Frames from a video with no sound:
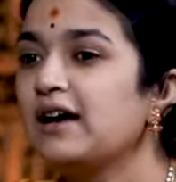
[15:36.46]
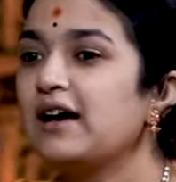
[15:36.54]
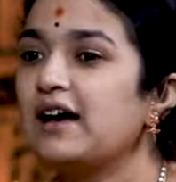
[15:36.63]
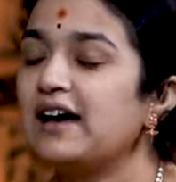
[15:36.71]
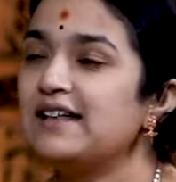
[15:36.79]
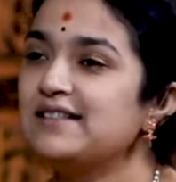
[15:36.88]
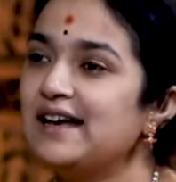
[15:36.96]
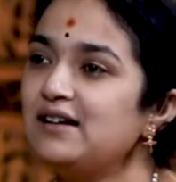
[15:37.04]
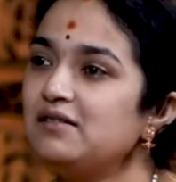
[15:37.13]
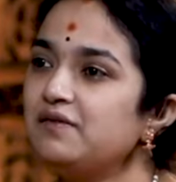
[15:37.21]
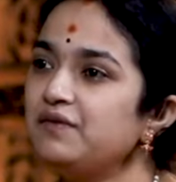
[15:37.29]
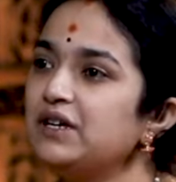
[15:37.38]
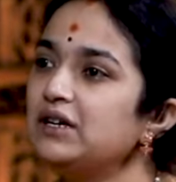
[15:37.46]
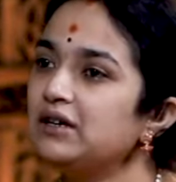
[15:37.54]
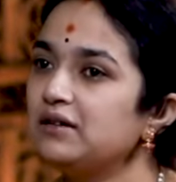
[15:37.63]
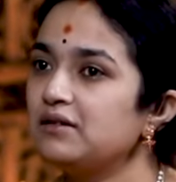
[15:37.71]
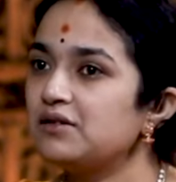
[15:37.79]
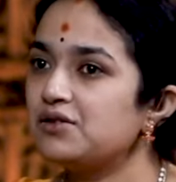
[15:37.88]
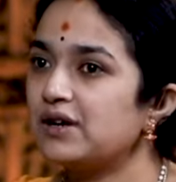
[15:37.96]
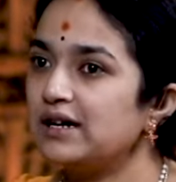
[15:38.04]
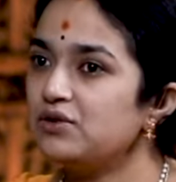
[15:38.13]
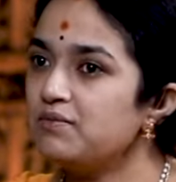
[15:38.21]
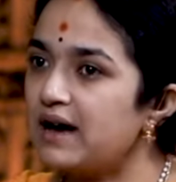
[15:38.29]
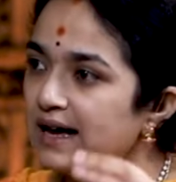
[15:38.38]
and then we try
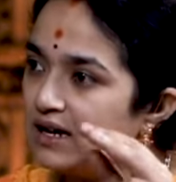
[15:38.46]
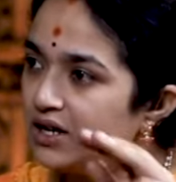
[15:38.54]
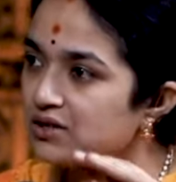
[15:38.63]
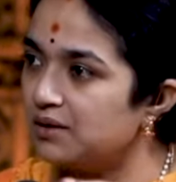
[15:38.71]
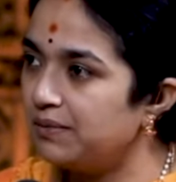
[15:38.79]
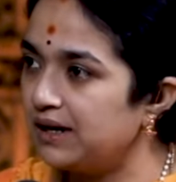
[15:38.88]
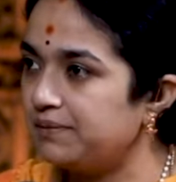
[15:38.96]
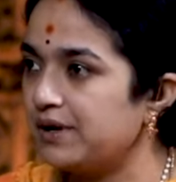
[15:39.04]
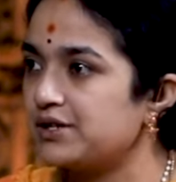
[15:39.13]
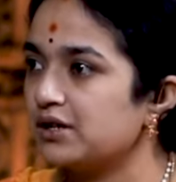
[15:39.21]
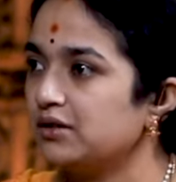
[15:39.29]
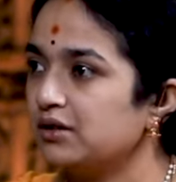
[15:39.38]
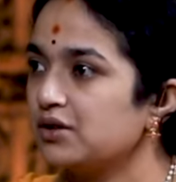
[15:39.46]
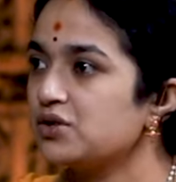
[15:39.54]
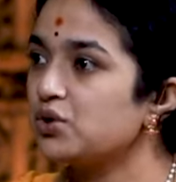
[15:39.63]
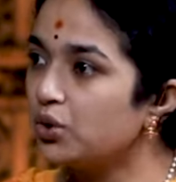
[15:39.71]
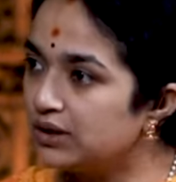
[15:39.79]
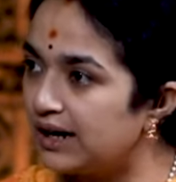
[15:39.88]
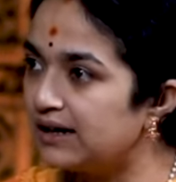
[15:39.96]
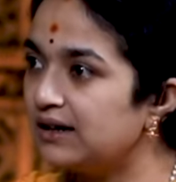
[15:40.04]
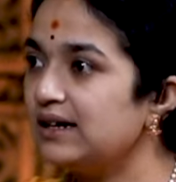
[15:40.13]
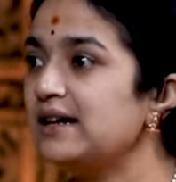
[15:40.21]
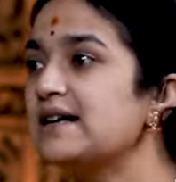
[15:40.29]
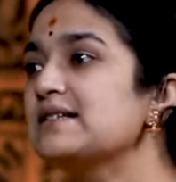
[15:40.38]
to manage the blood pressure so that
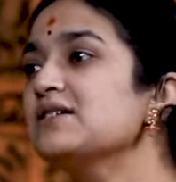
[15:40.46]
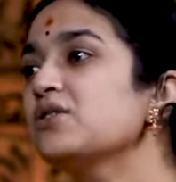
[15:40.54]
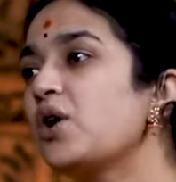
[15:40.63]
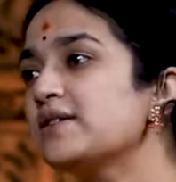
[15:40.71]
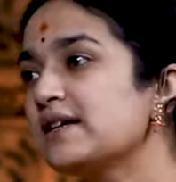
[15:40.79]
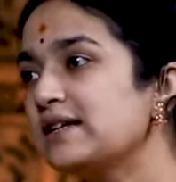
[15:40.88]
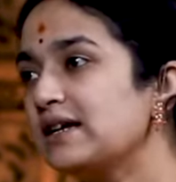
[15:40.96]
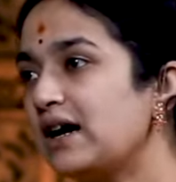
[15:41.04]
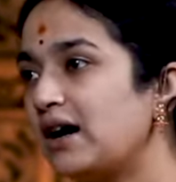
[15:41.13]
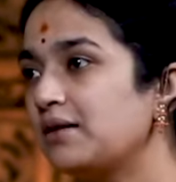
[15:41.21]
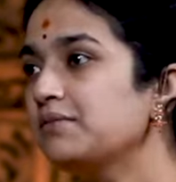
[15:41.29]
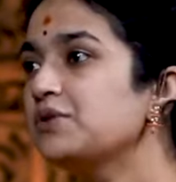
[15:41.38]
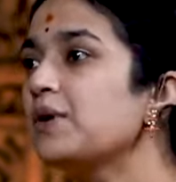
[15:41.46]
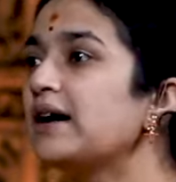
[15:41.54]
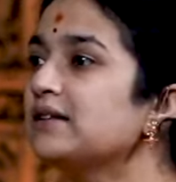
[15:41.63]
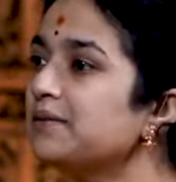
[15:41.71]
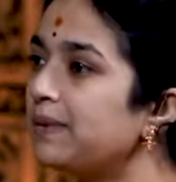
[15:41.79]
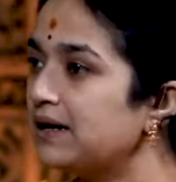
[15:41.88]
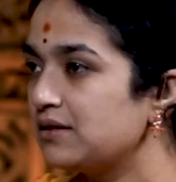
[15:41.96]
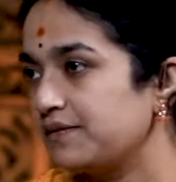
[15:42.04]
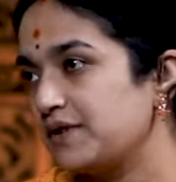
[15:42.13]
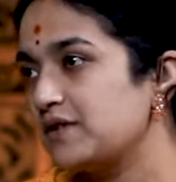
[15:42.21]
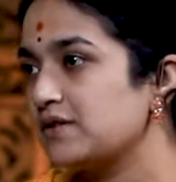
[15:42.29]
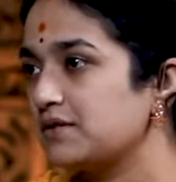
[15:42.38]
it doesn't cause any harm to other parts of
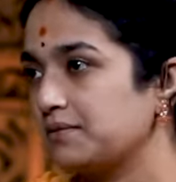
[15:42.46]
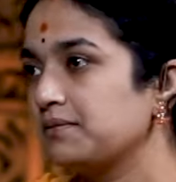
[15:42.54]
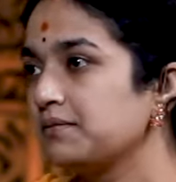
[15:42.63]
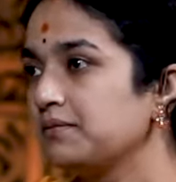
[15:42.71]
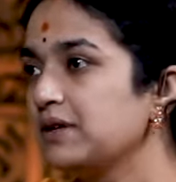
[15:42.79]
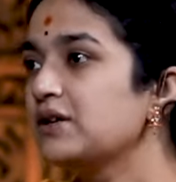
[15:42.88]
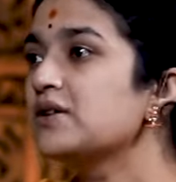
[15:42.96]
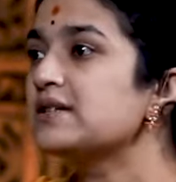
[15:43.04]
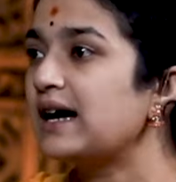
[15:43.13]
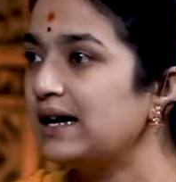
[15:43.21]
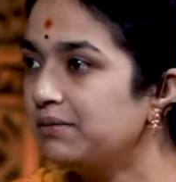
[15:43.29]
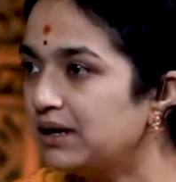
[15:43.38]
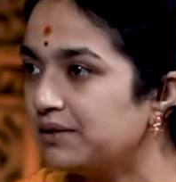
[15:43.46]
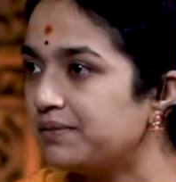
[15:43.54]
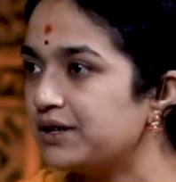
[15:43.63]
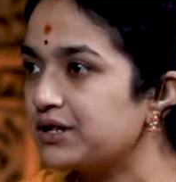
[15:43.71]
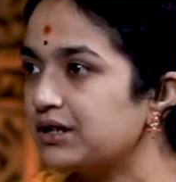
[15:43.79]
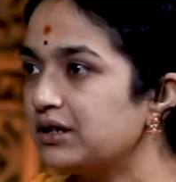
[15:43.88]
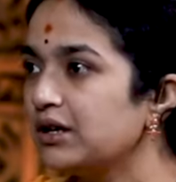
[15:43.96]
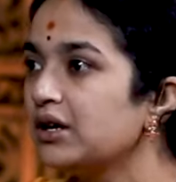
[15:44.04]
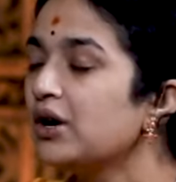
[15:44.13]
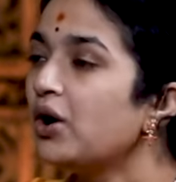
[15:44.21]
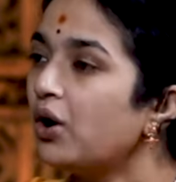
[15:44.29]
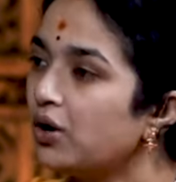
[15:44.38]
the system. Because high blood pressure
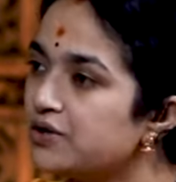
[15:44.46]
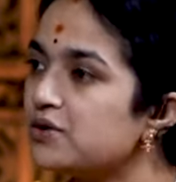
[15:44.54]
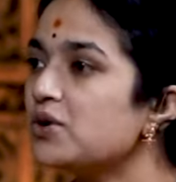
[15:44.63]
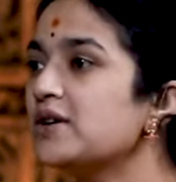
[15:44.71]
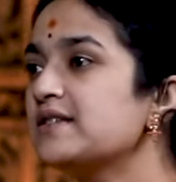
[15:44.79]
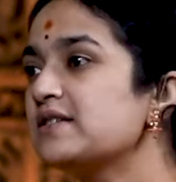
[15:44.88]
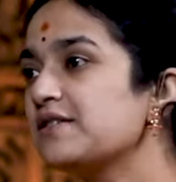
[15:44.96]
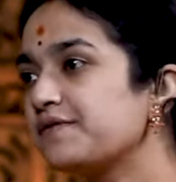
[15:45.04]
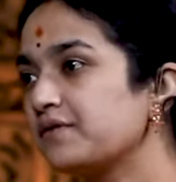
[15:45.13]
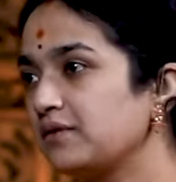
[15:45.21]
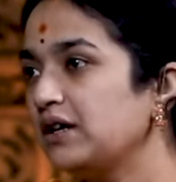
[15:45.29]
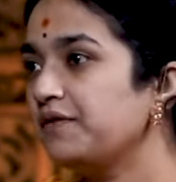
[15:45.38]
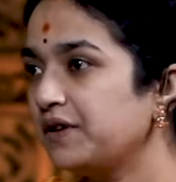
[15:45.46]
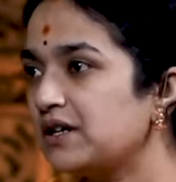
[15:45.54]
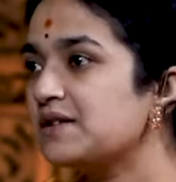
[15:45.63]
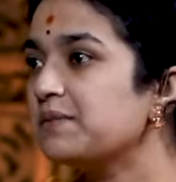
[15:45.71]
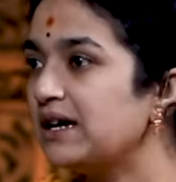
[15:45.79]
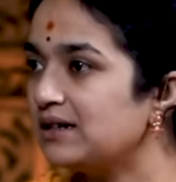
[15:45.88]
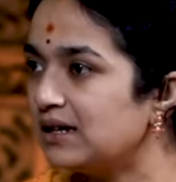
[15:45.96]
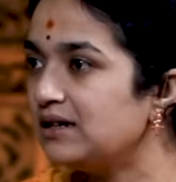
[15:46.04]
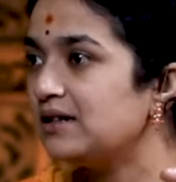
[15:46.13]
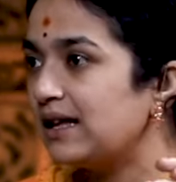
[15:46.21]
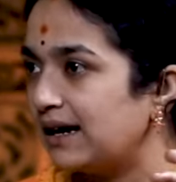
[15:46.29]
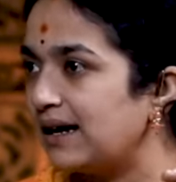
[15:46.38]
also causes, if it is maintained
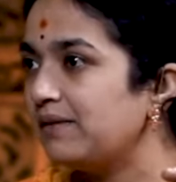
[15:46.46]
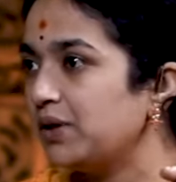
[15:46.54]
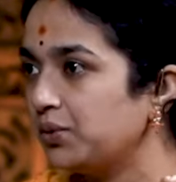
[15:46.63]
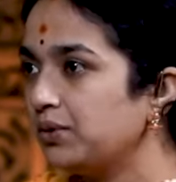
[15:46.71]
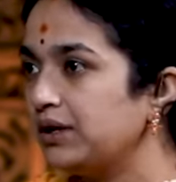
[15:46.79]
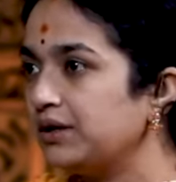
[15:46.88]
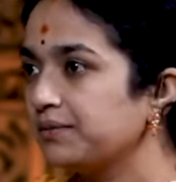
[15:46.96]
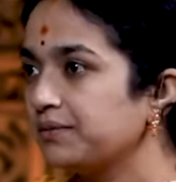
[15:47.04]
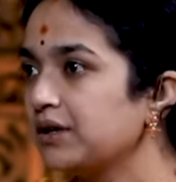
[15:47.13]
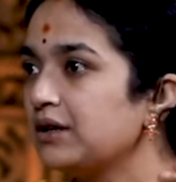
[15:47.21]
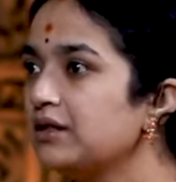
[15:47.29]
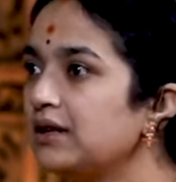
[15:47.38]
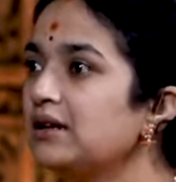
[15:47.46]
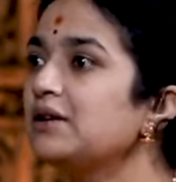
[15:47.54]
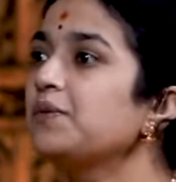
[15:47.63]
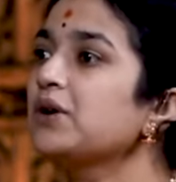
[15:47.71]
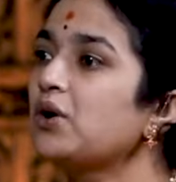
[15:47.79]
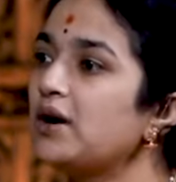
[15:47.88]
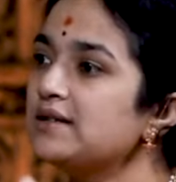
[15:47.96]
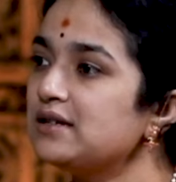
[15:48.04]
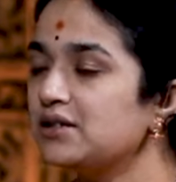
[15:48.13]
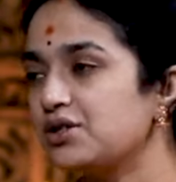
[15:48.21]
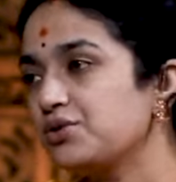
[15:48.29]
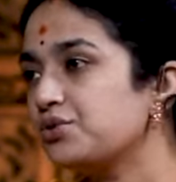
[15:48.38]
in that level only, then it will cause an
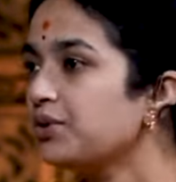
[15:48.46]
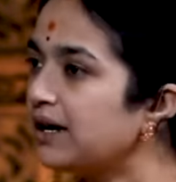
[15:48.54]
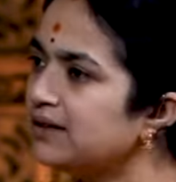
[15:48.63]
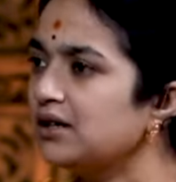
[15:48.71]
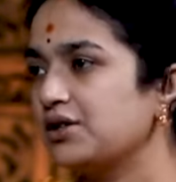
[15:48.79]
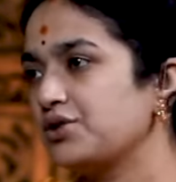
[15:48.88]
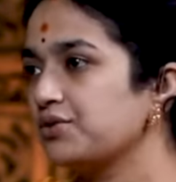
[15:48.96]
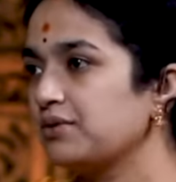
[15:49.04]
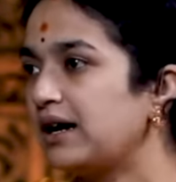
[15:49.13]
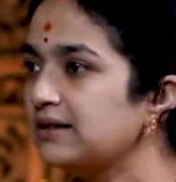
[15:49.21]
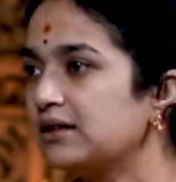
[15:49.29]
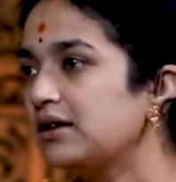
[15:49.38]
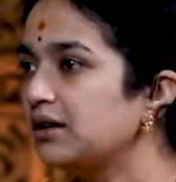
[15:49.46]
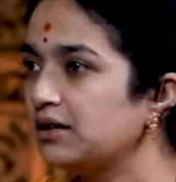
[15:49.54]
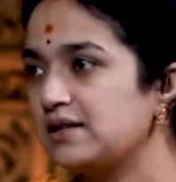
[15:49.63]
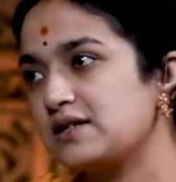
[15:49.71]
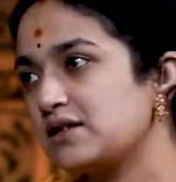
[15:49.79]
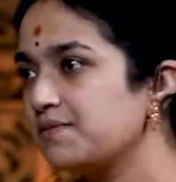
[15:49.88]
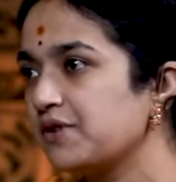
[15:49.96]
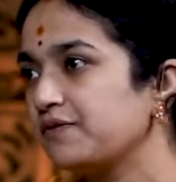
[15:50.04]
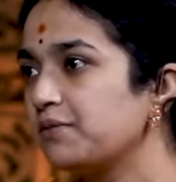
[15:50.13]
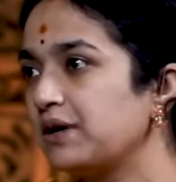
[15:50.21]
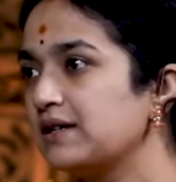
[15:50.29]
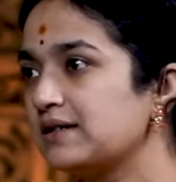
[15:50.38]
issue to other systems of the
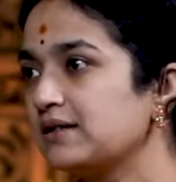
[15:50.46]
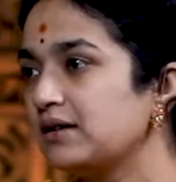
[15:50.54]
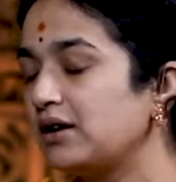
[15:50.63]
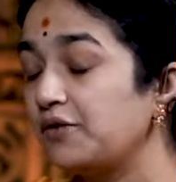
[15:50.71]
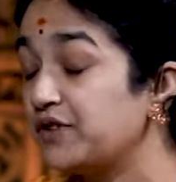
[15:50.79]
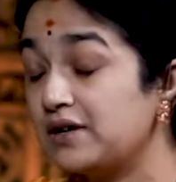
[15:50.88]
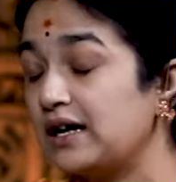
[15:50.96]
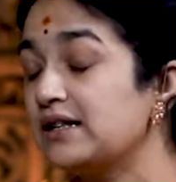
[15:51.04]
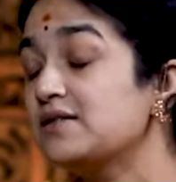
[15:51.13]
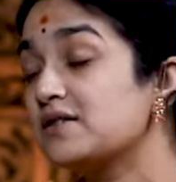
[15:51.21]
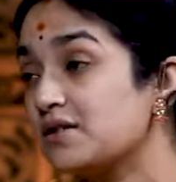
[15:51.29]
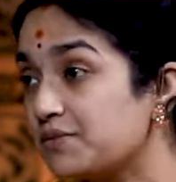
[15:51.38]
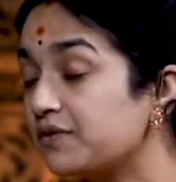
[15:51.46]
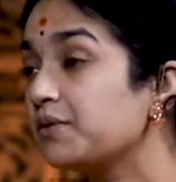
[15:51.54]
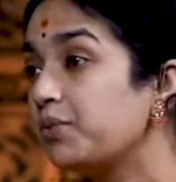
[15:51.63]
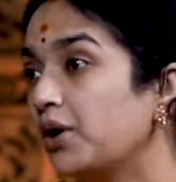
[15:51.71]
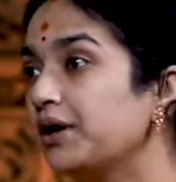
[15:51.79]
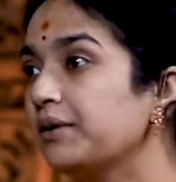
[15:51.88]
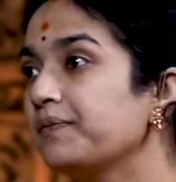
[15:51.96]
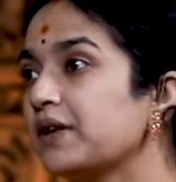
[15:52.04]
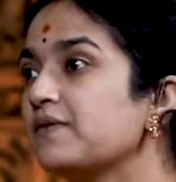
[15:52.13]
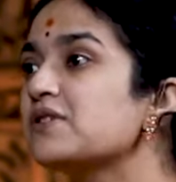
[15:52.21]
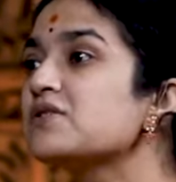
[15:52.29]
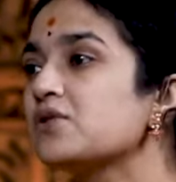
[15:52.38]
medicine, of the other systems of the body,
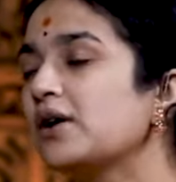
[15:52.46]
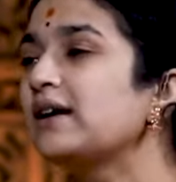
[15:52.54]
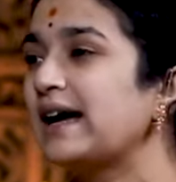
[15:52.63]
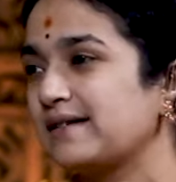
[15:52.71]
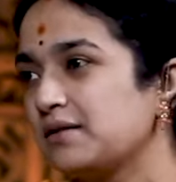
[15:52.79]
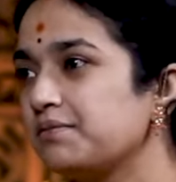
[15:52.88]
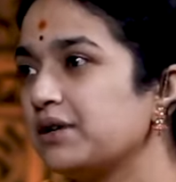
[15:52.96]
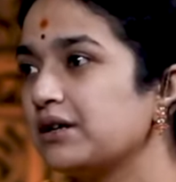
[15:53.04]
which is not accepted.